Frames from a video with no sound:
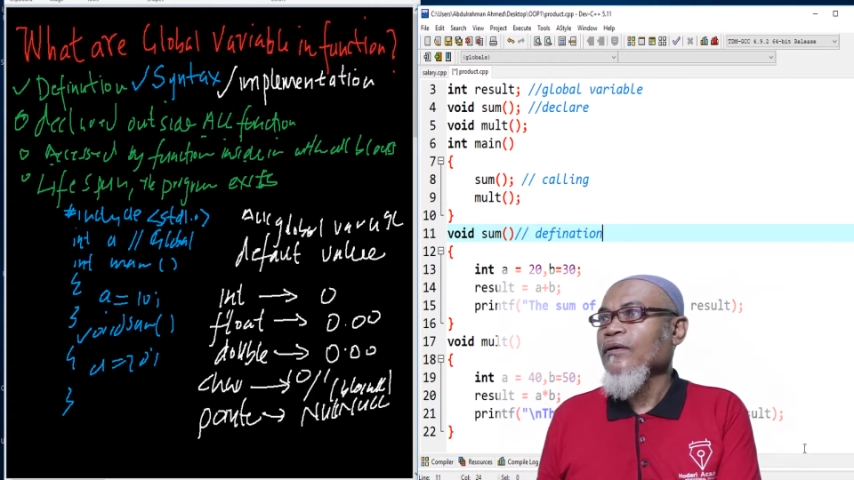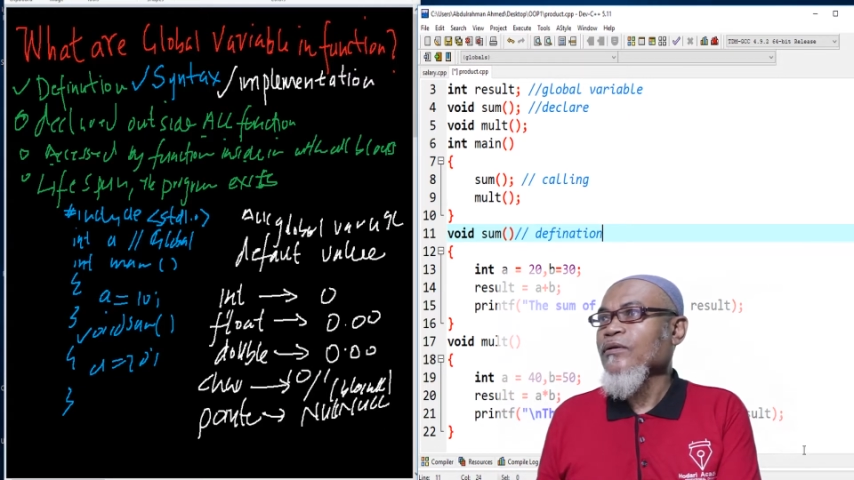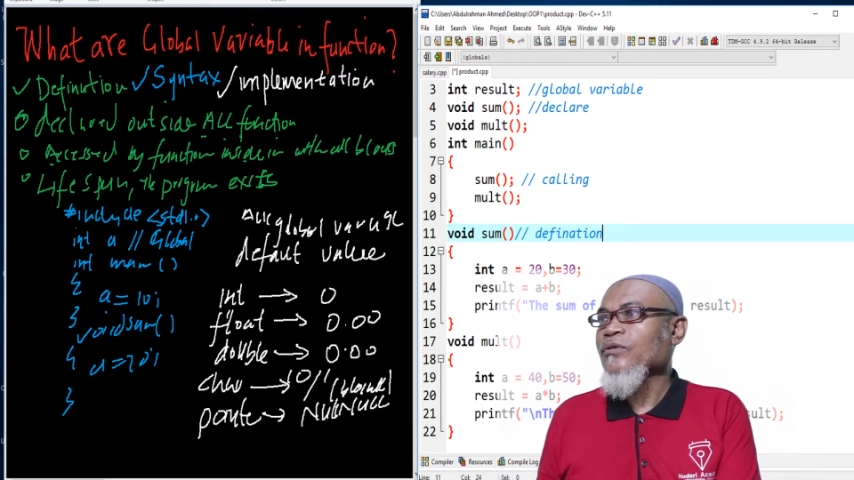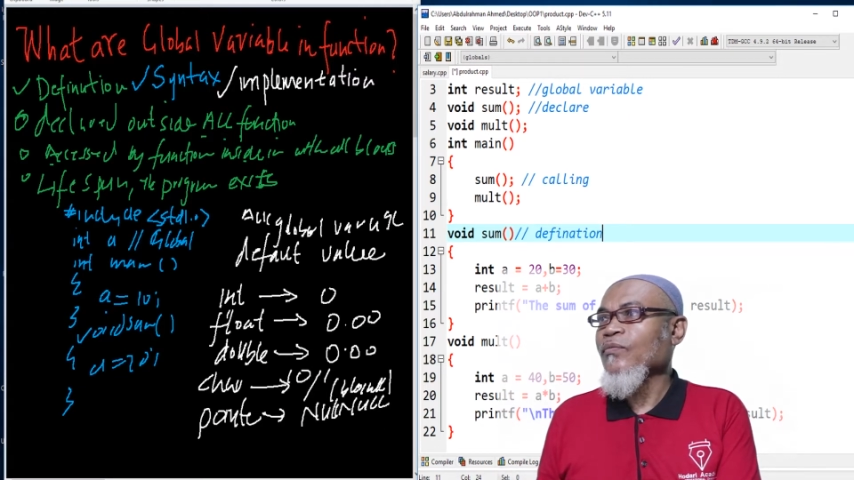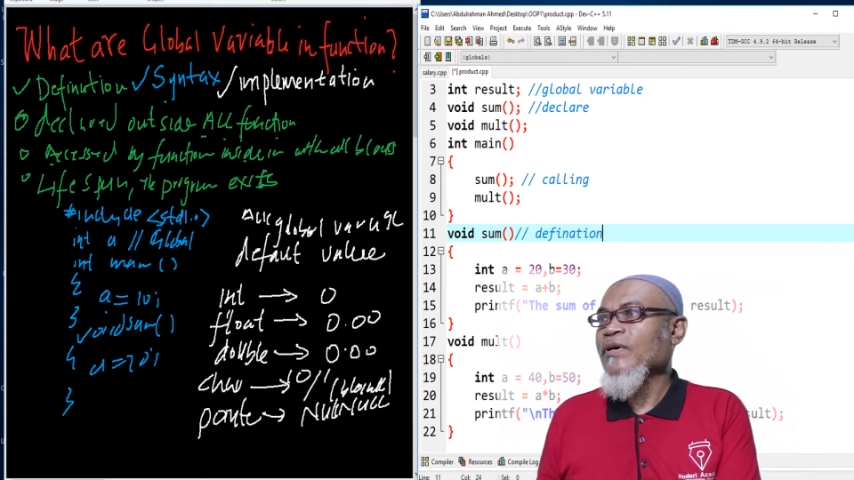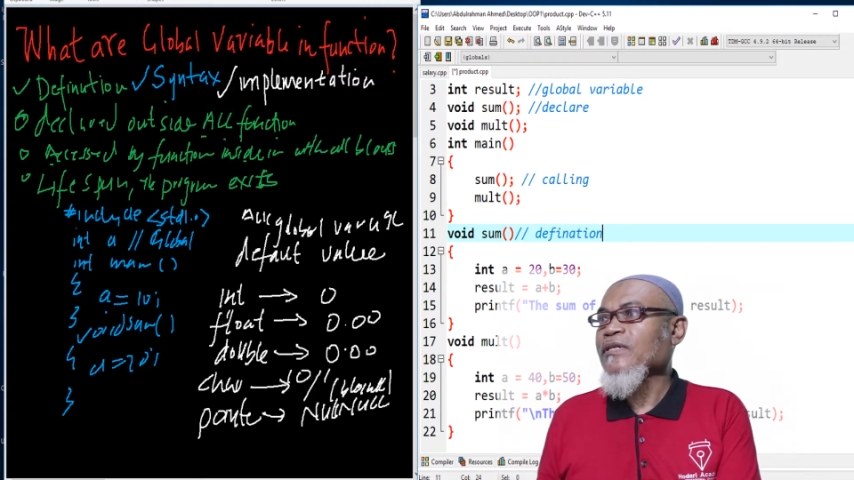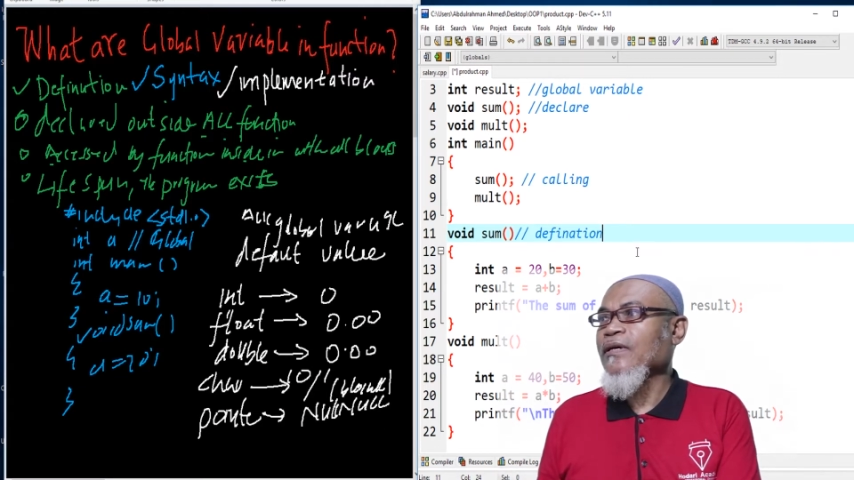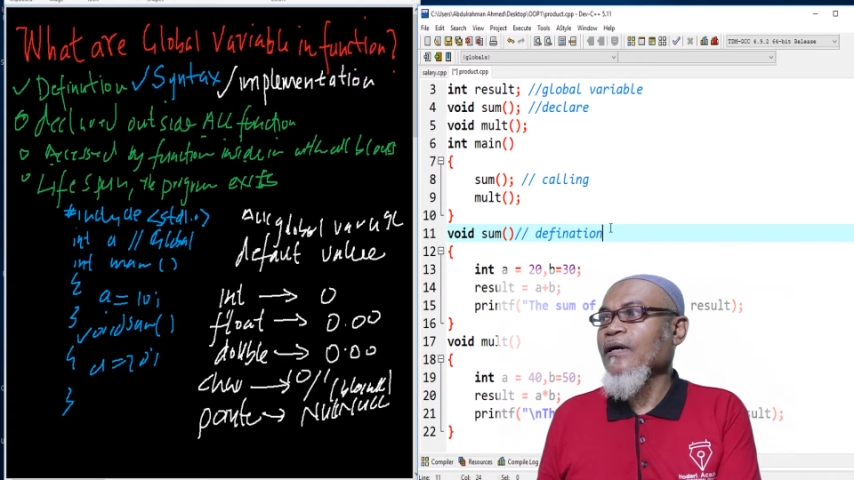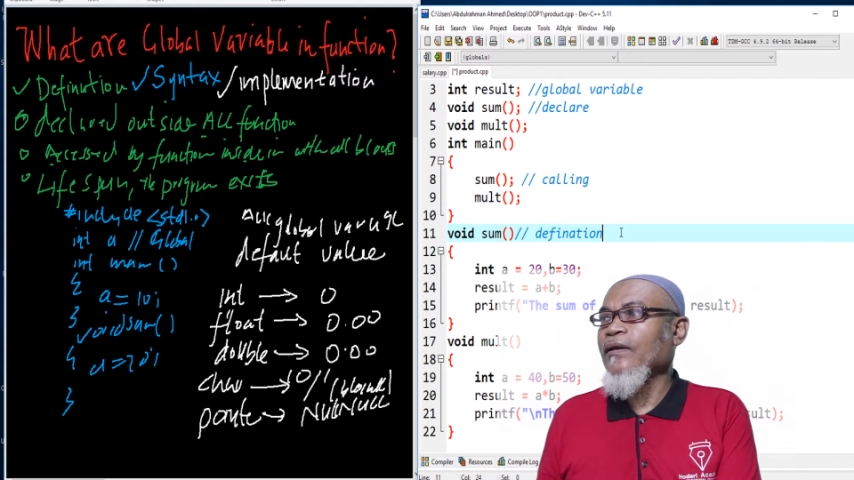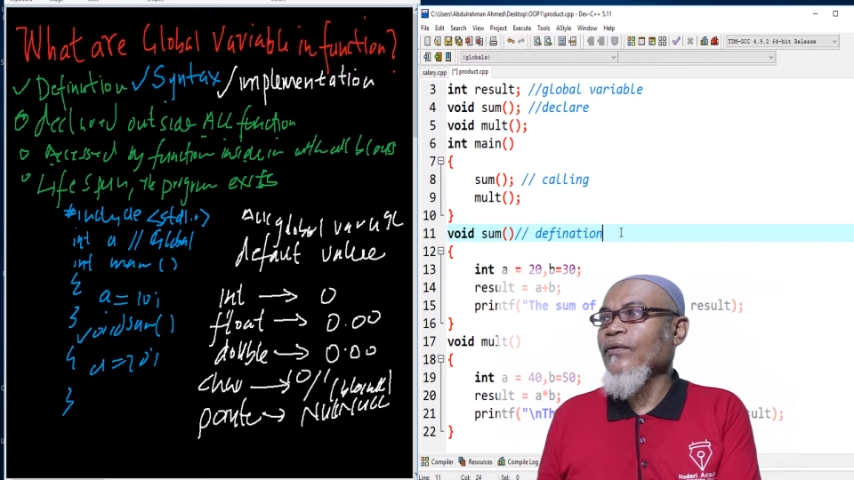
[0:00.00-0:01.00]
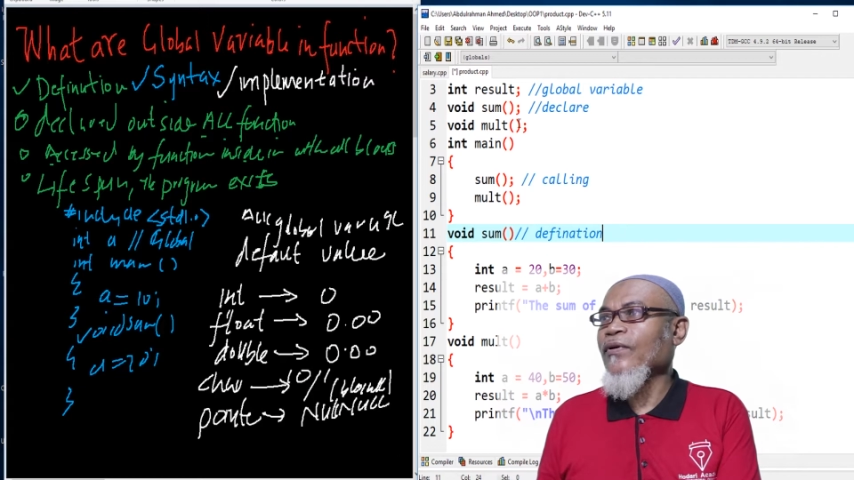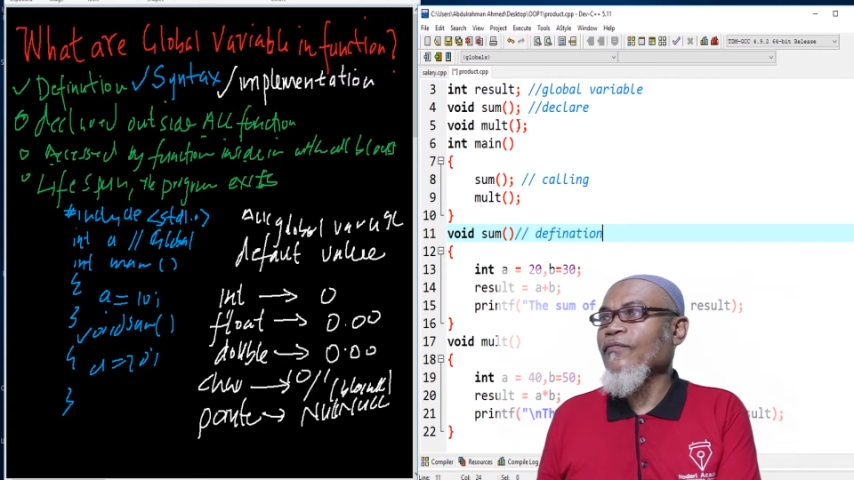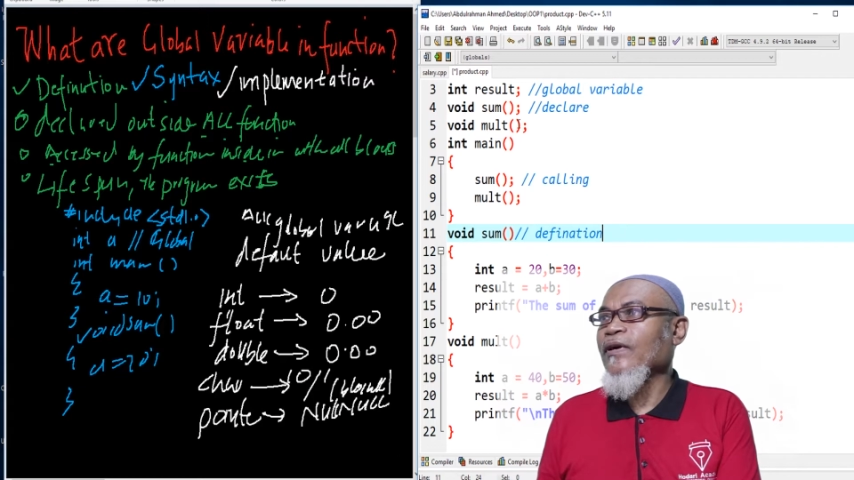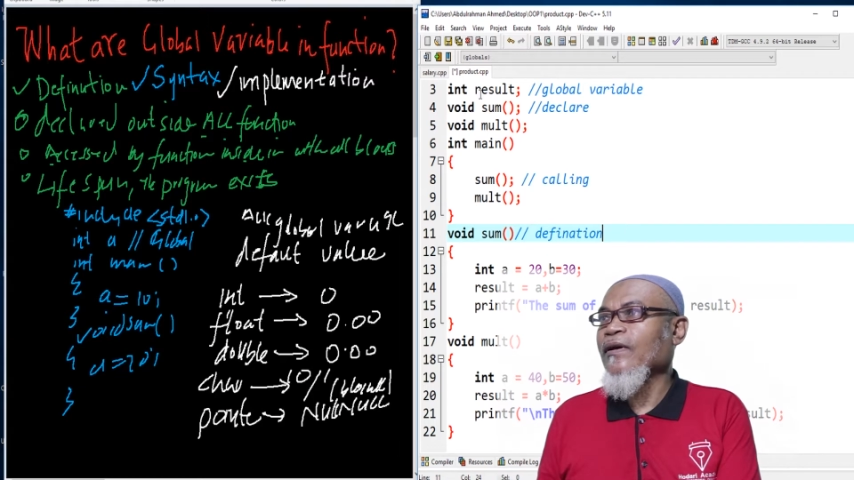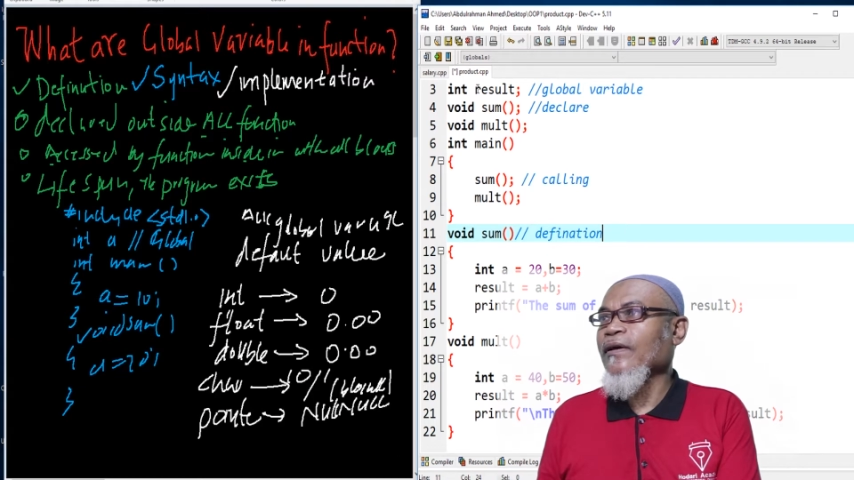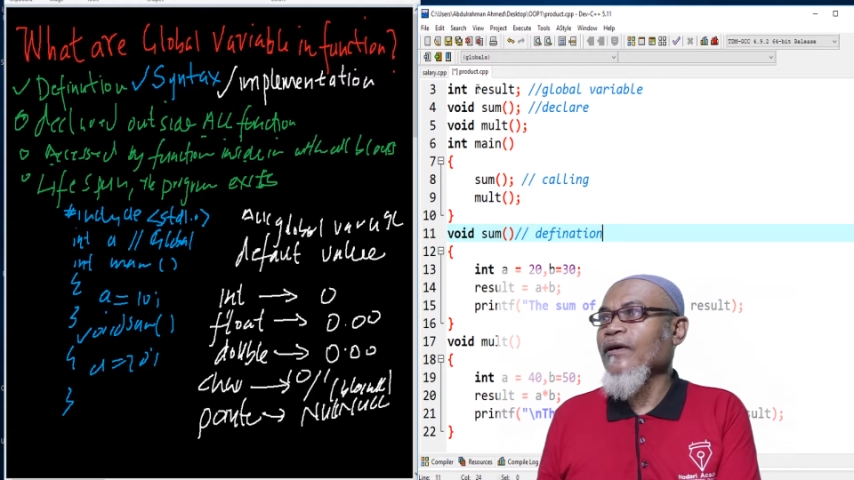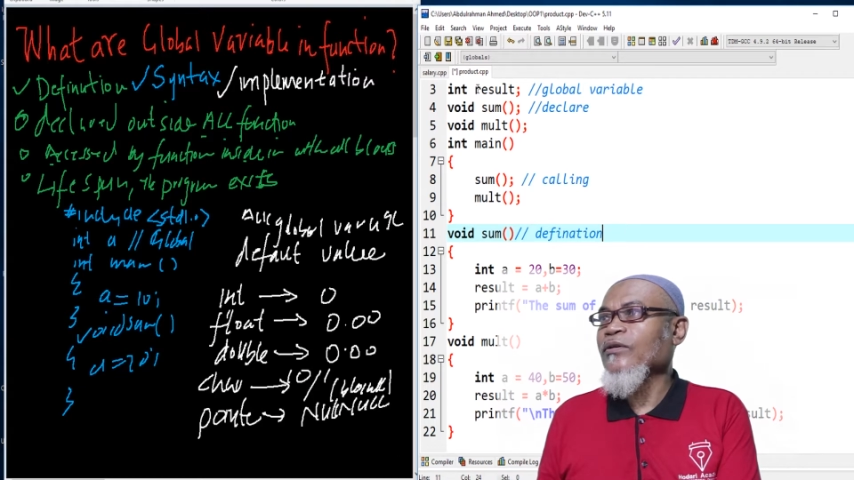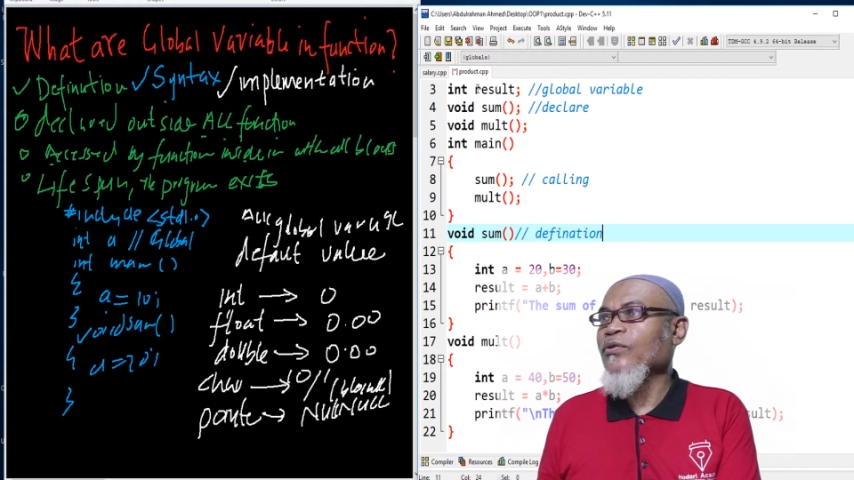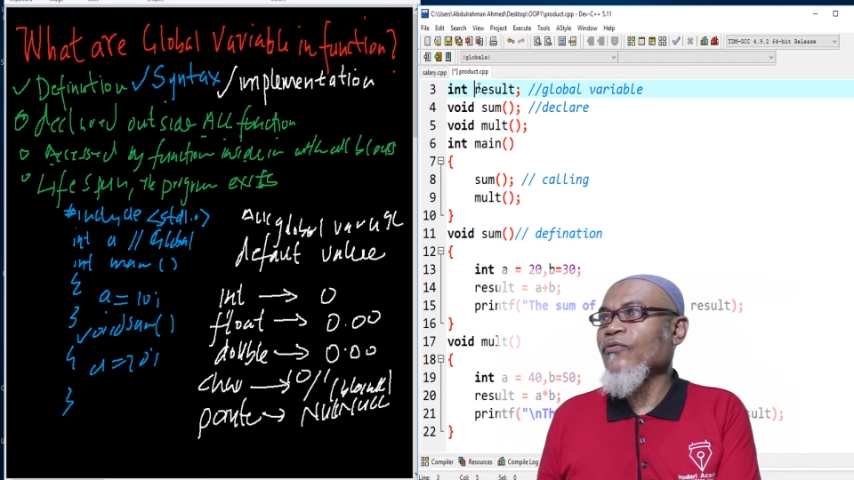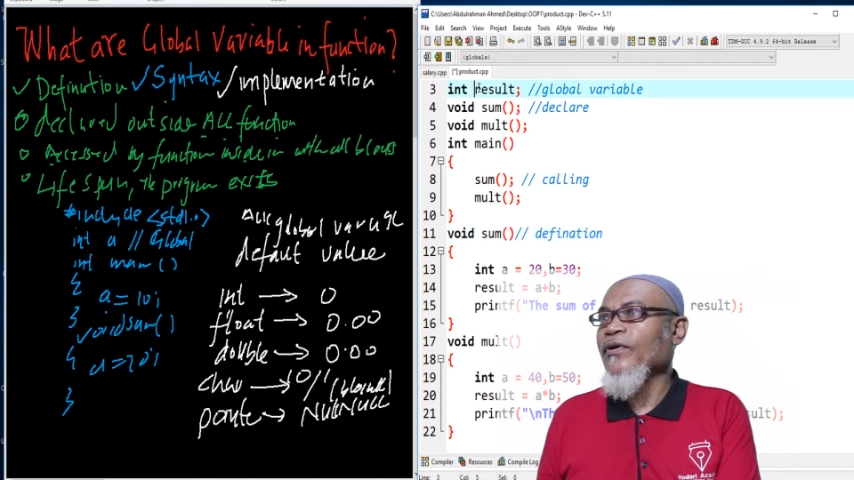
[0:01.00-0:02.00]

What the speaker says: So basically we have declared 2